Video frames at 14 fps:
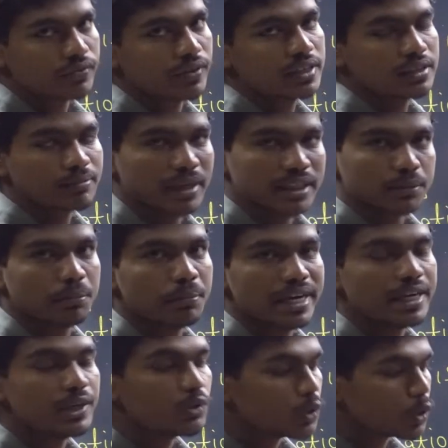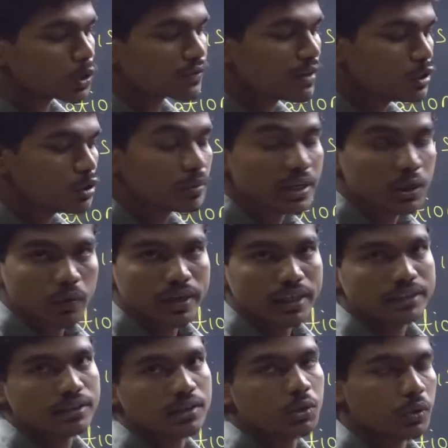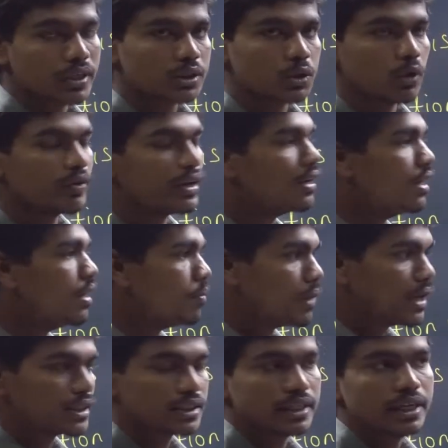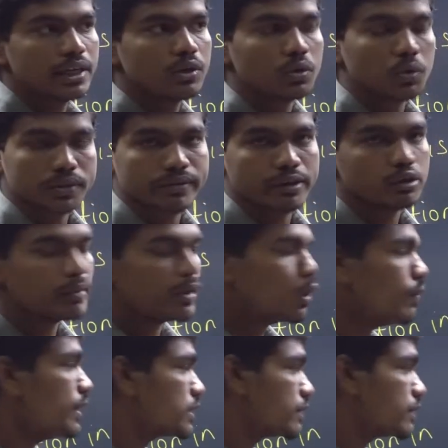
square plus B into dou square u by dou x dou y plus C into dou square u by dou y